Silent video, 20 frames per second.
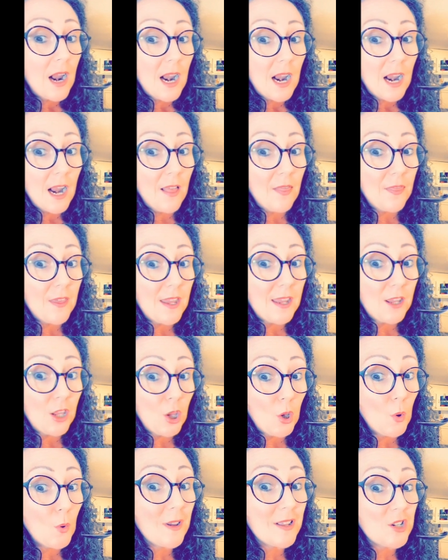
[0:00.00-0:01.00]
And then
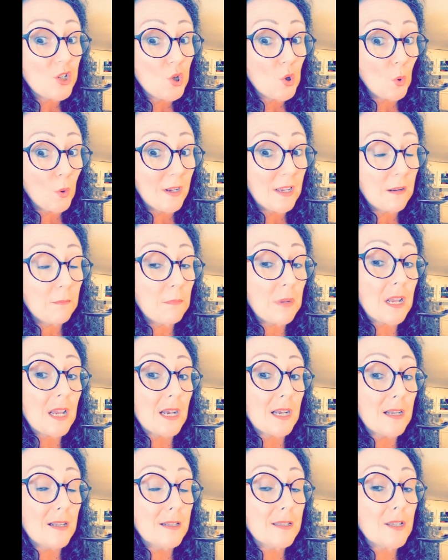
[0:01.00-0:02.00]
you enjoy it
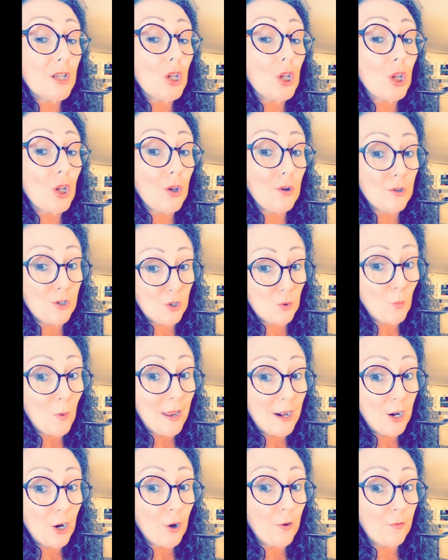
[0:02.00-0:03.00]
because you
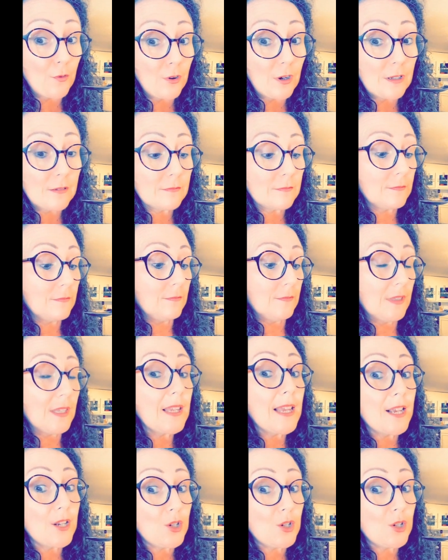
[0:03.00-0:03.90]
sweated over it. Yes,